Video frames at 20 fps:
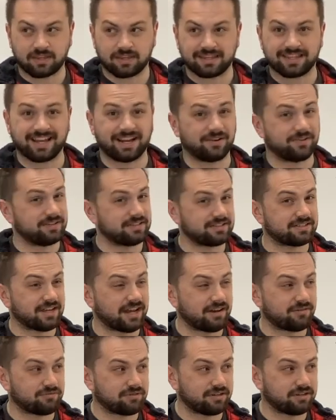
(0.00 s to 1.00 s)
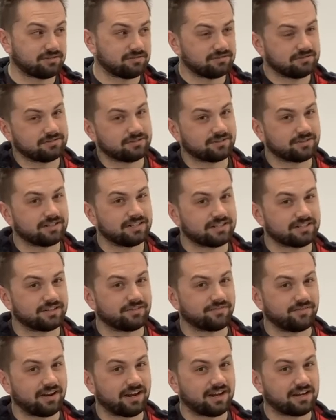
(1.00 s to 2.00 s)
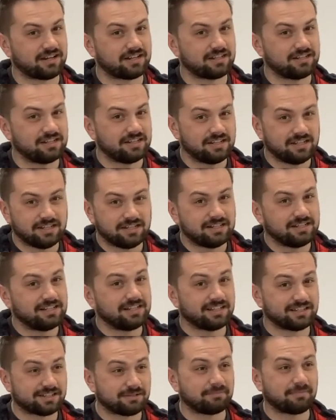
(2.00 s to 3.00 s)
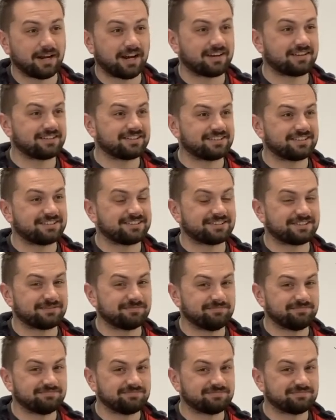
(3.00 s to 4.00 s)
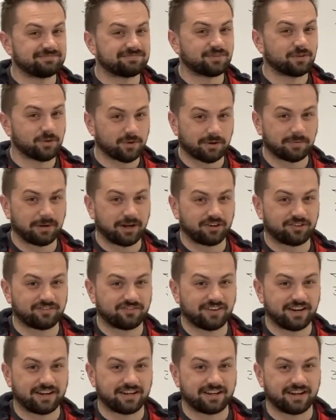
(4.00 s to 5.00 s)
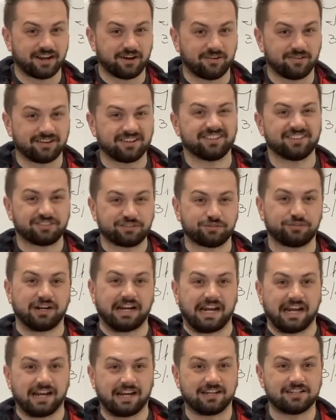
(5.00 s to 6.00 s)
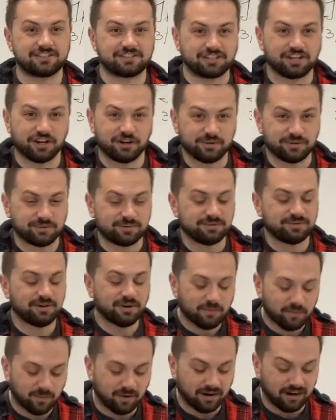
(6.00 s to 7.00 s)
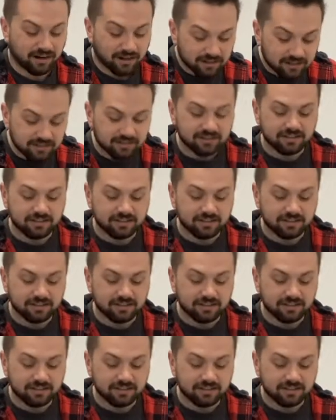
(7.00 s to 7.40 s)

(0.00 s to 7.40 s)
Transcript: Now, is that real or is it fake? Is it magnetism? We're about to find out in 3, 2, 1.